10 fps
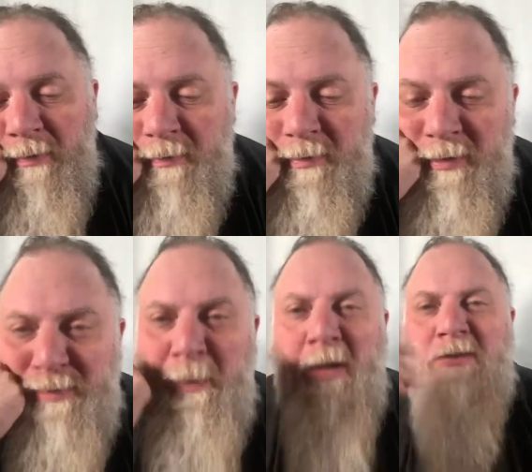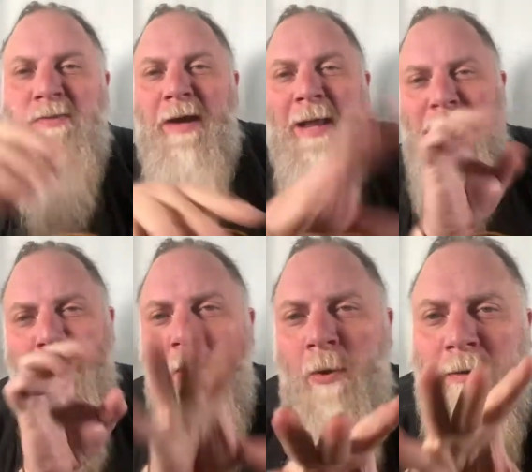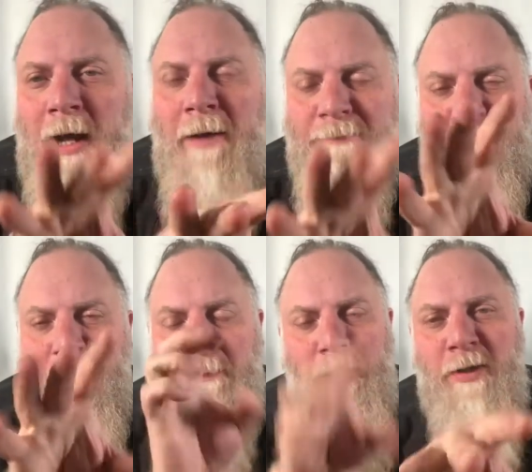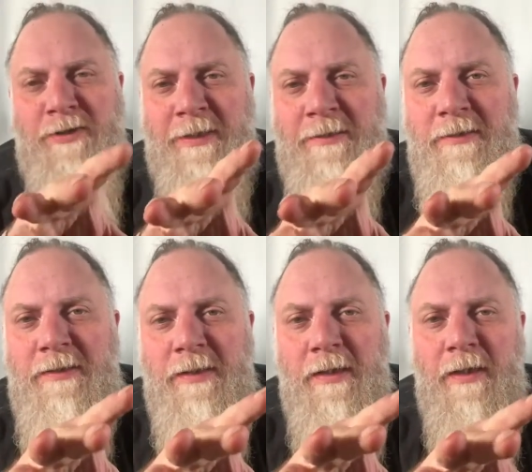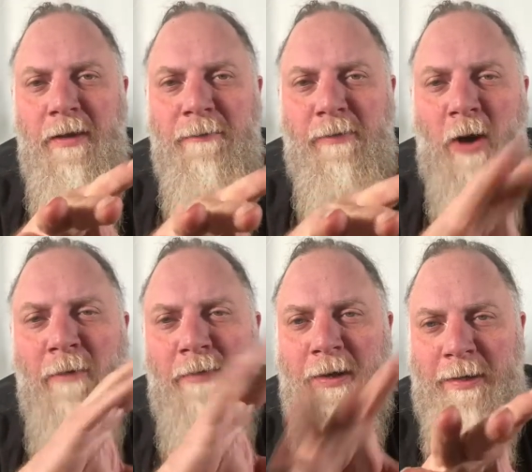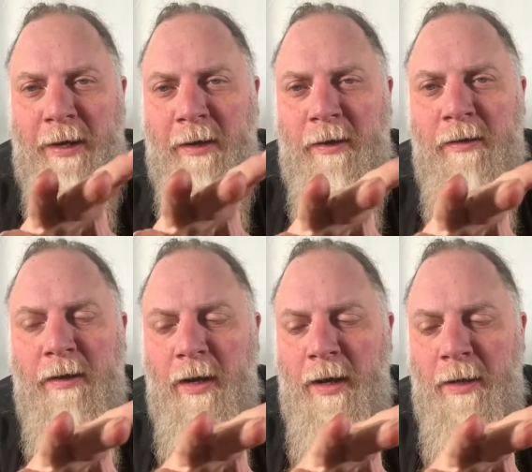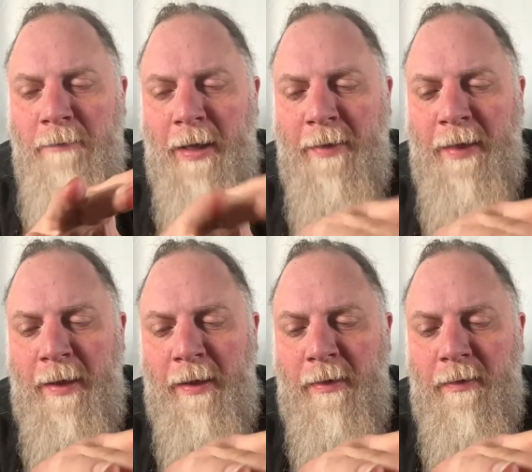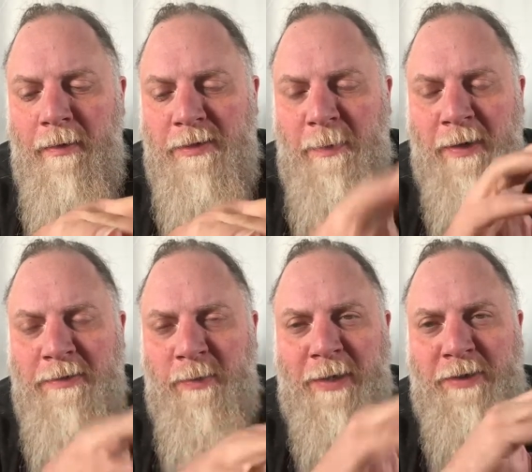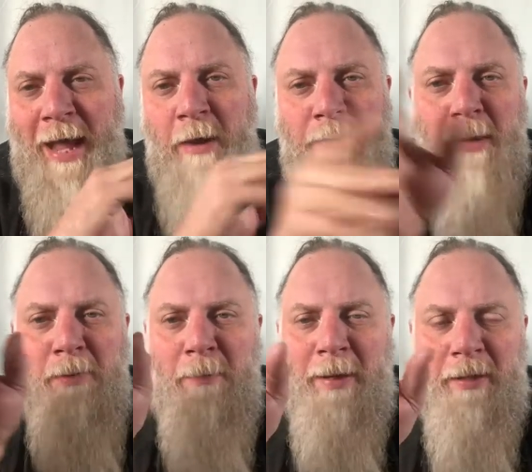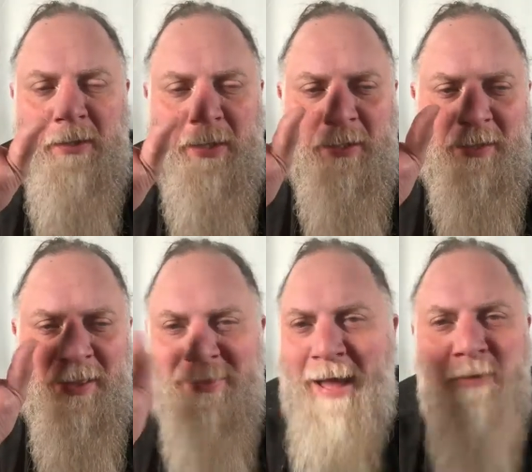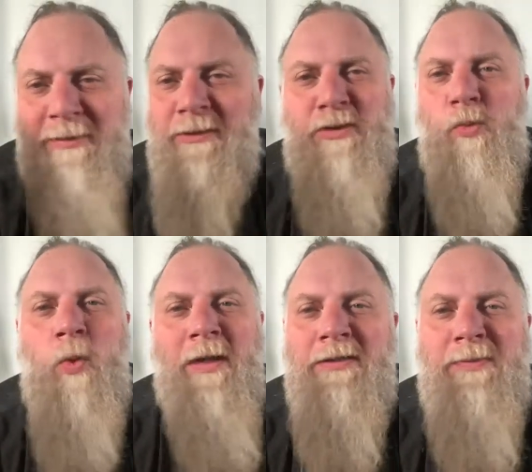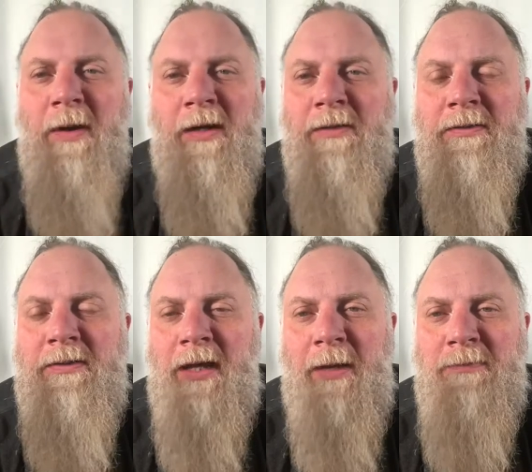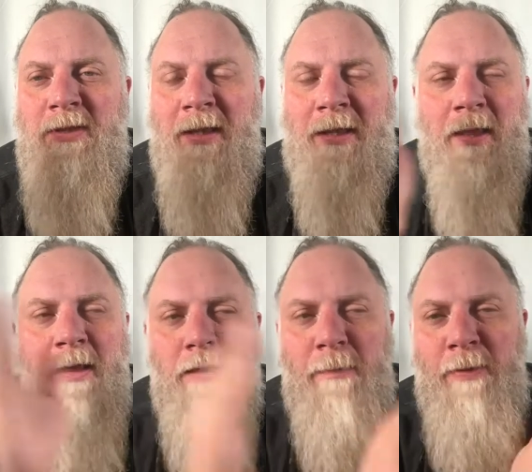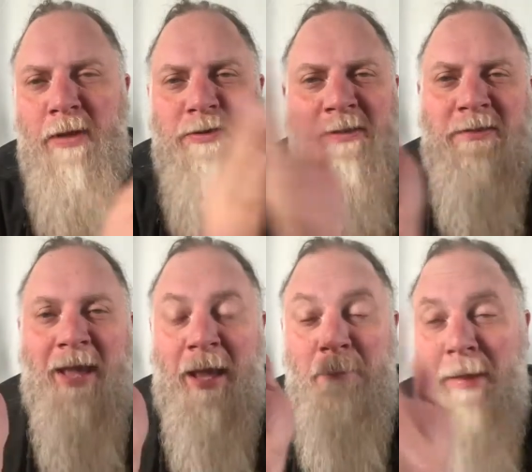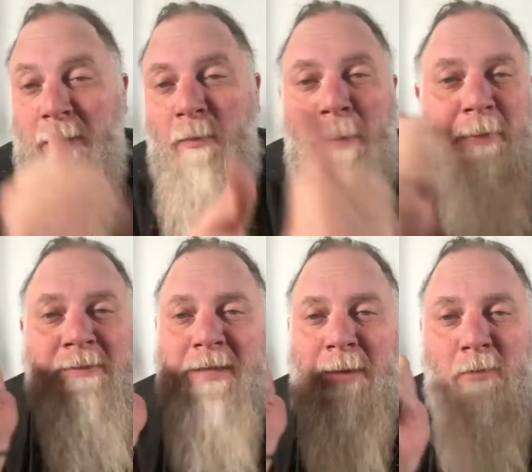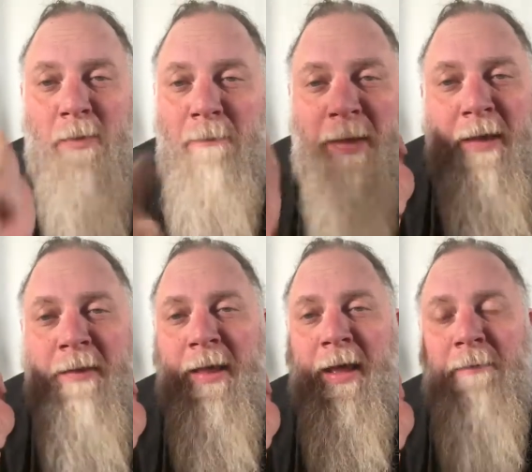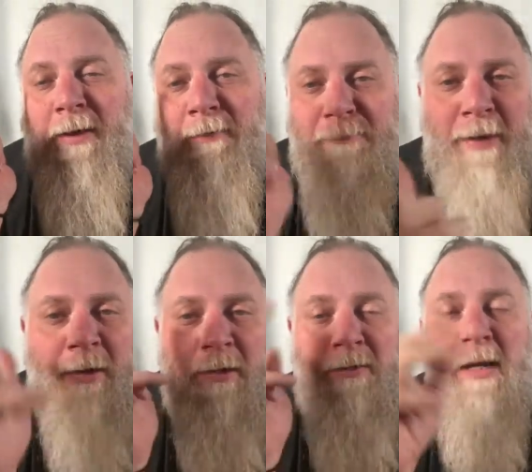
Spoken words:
the Spartans were able to hold off the Persians for over a year, and the Spartans were actually outnumbered by like 1,000 to 1 Spartans. So like the Persians had better weapons, they had more men, they had better fighters,